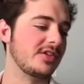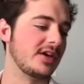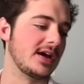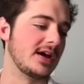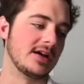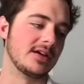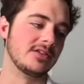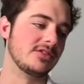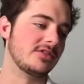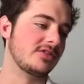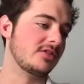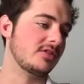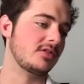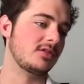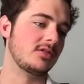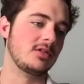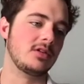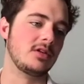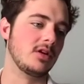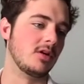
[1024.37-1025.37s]
as,
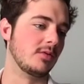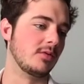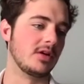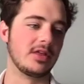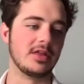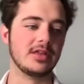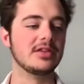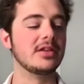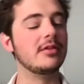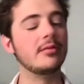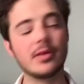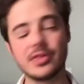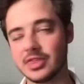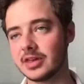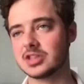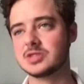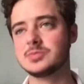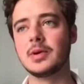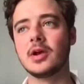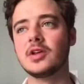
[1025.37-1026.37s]
with an
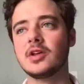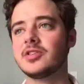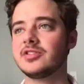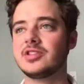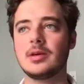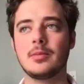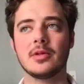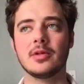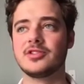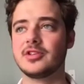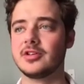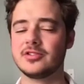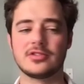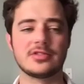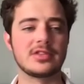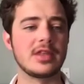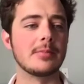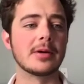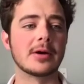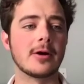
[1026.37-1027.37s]
experience as seamless as
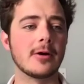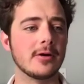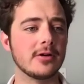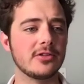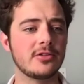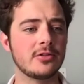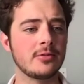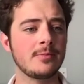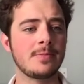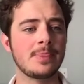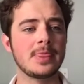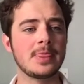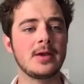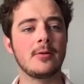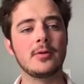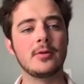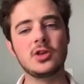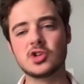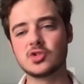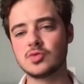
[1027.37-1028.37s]
debit cards.
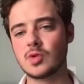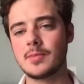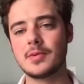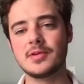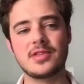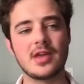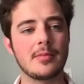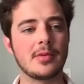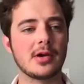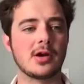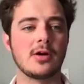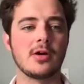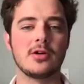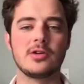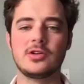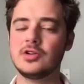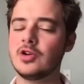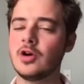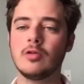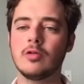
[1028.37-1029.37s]
When you swipe a debit card,
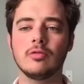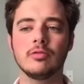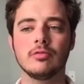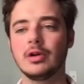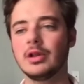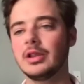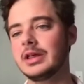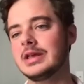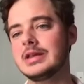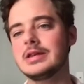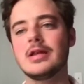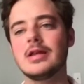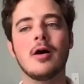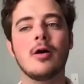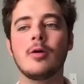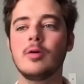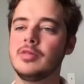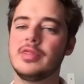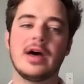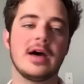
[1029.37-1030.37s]
you don't really
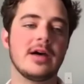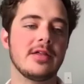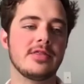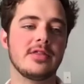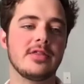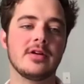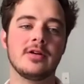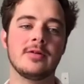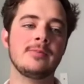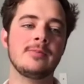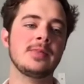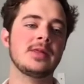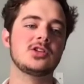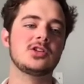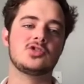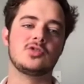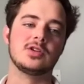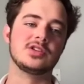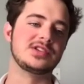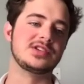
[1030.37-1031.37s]
know that the
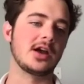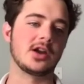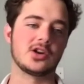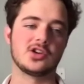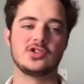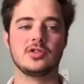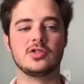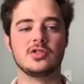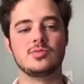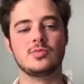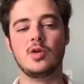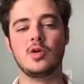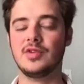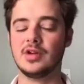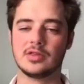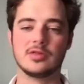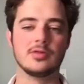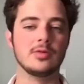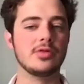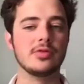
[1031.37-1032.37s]
transaction is moving
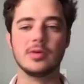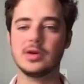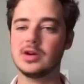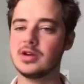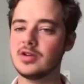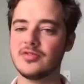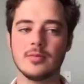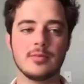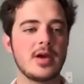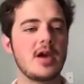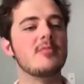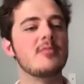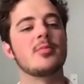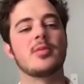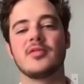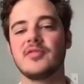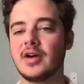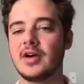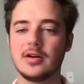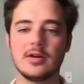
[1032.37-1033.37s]
through 3 different payment
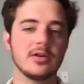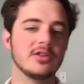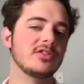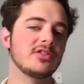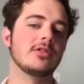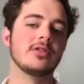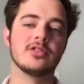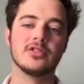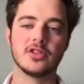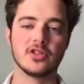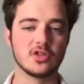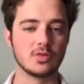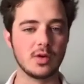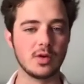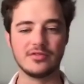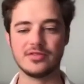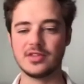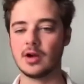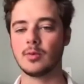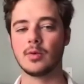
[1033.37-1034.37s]
providers and there's the
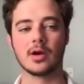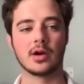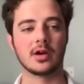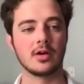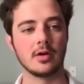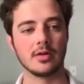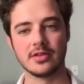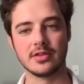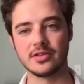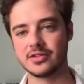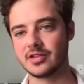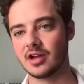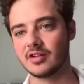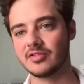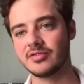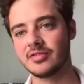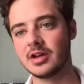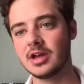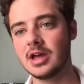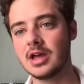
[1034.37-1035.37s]
Swift network and all this
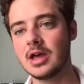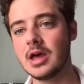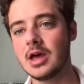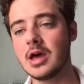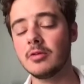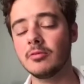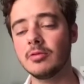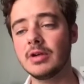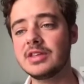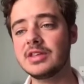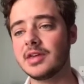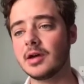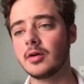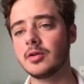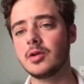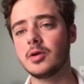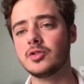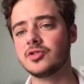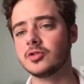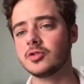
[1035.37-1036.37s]
stuff. Retail
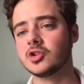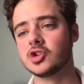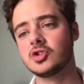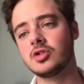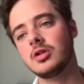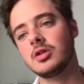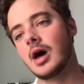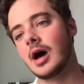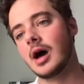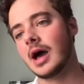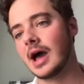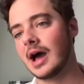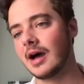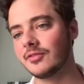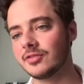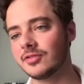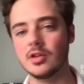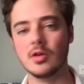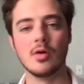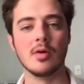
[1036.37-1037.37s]
users should not have
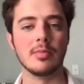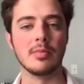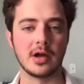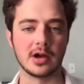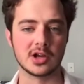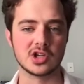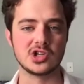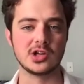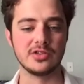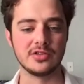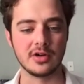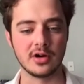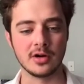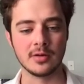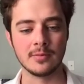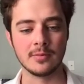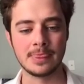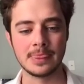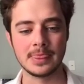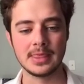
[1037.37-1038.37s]
to know what blockchains are.
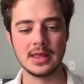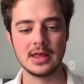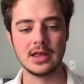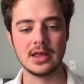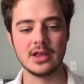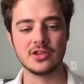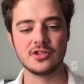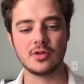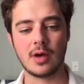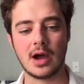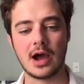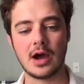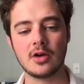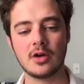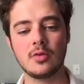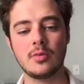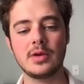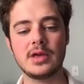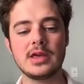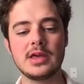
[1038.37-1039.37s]
So how
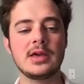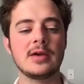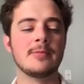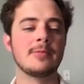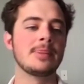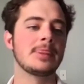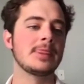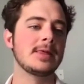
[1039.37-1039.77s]
do we